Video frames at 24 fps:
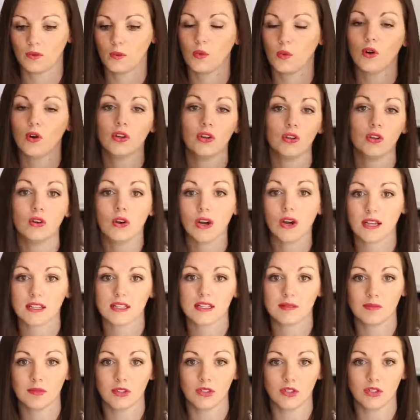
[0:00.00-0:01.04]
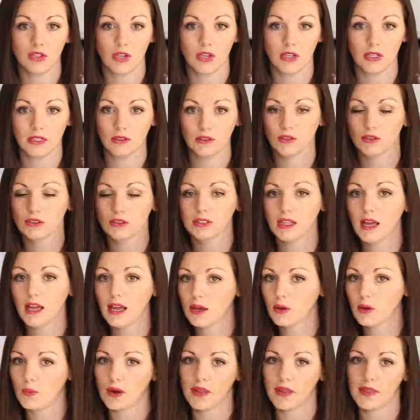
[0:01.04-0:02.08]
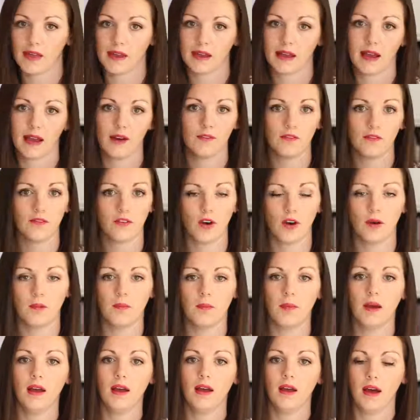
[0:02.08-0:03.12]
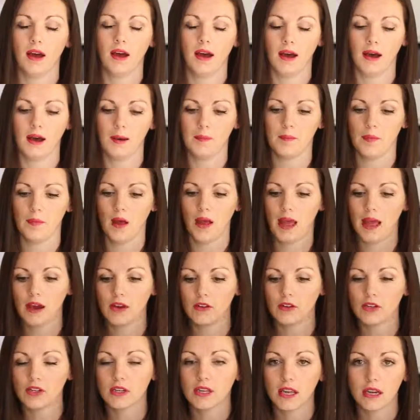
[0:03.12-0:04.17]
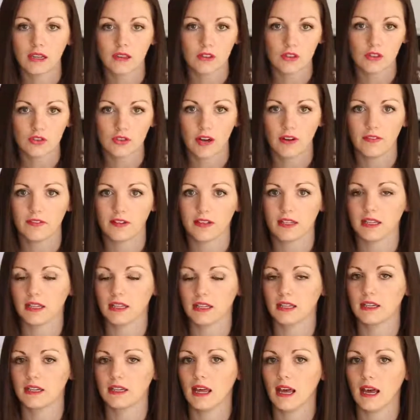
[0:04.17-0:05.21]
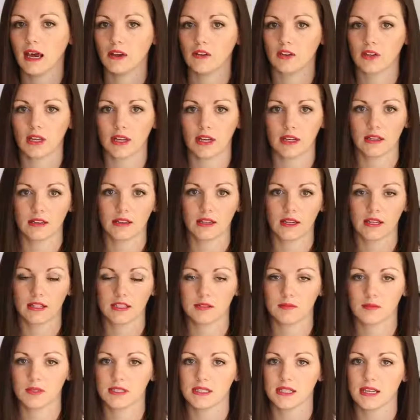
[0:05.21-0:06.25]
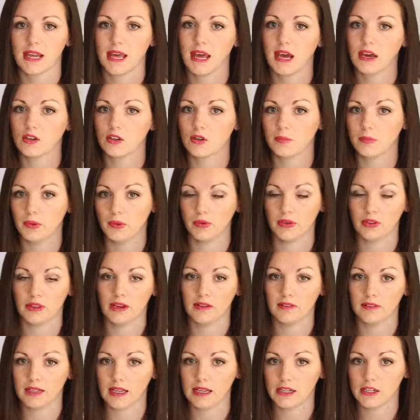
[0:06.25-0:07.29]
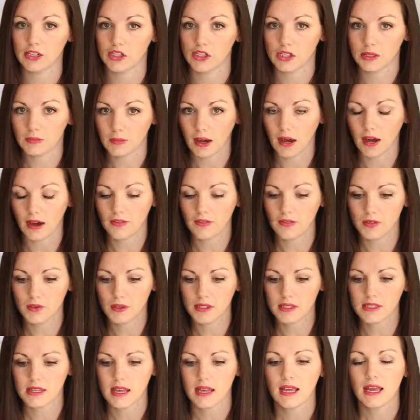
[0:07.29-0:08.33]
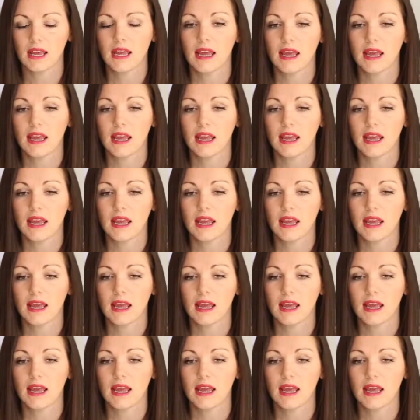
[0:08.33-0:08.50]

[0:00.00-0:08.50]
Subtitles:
what your customer journey looks like, where they come from, how you're getting the traffic in, how you're getting the customers, and how you're building that relationship afterwards.